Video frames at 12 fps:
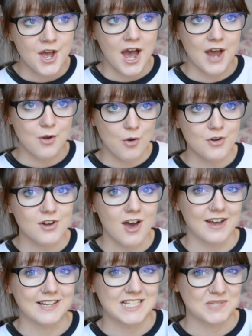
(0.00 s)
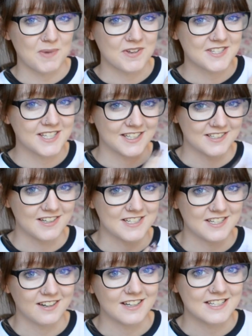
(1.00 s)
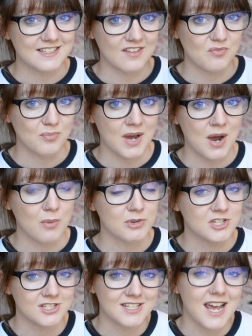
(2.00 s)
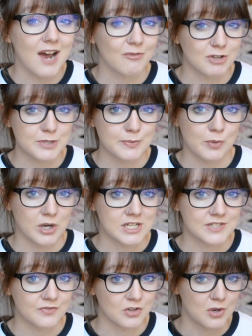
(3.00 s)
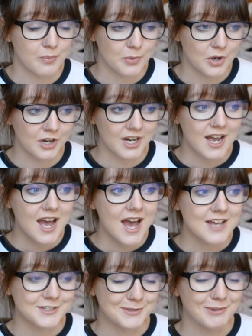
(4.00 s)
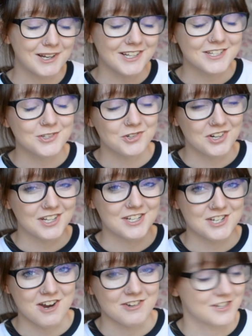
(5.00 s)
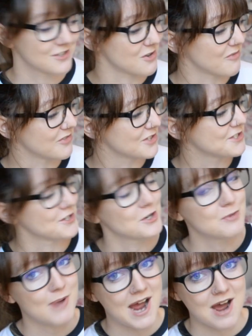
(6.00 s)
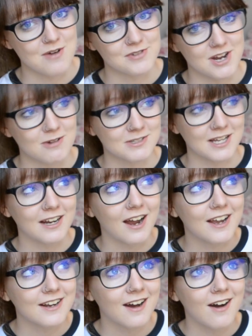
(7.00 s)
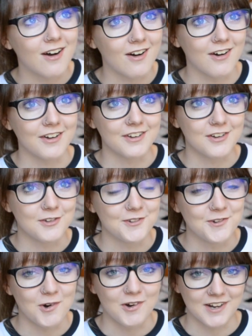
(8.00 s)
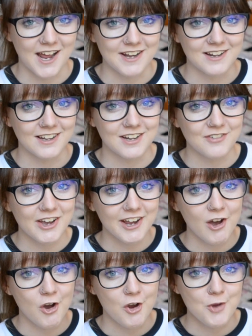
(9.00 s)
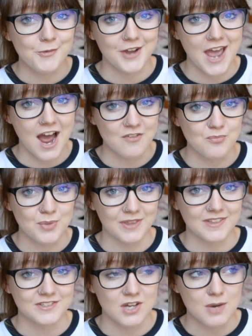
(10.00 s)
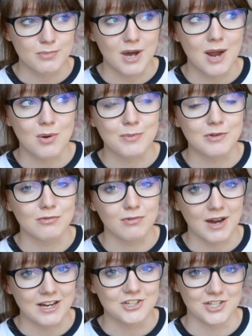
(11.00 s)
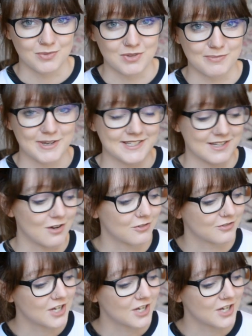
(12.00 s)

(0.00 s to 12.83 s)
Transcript: And online it's about £6.99, £7, which is the average price for a book. So when I saw it in a charity shop for £2, I was like, I can't not get it. Like, if I get home and I haven't picked this up, I will be raging with myself.